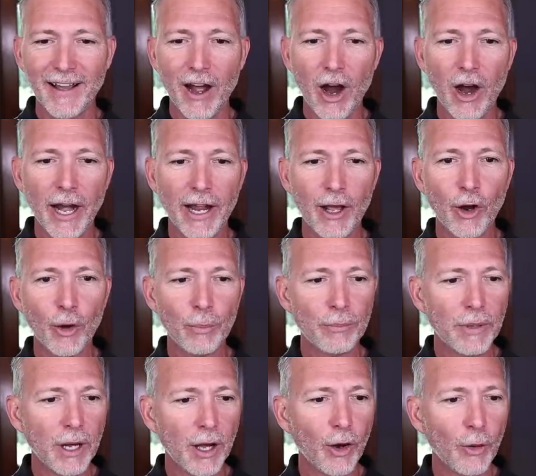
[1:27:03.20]
All right, I
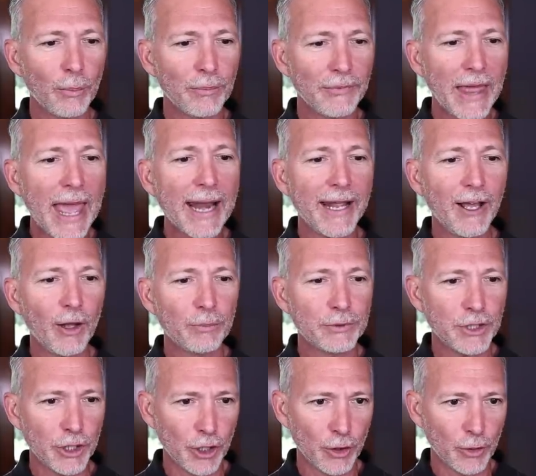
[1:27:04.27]
hope I hope that
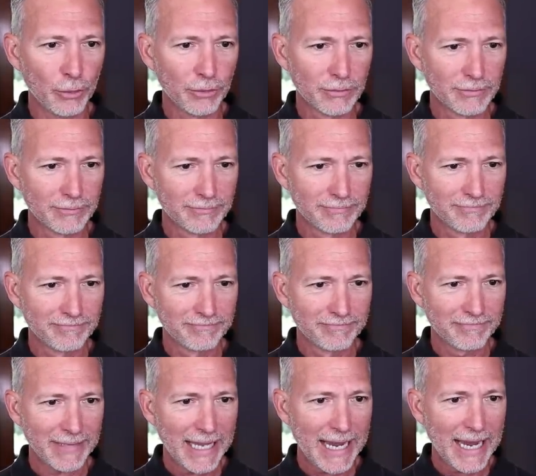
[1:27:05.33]
helped you,
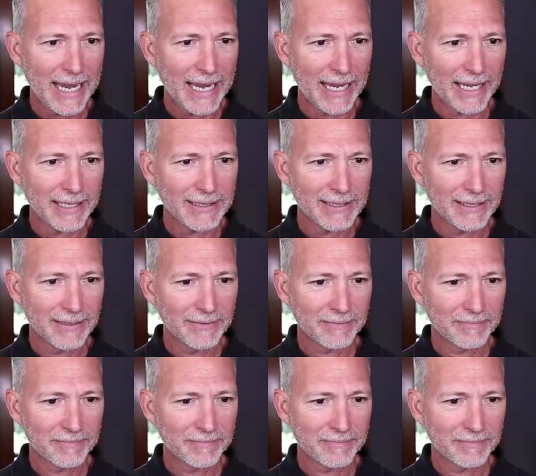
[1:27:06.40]
and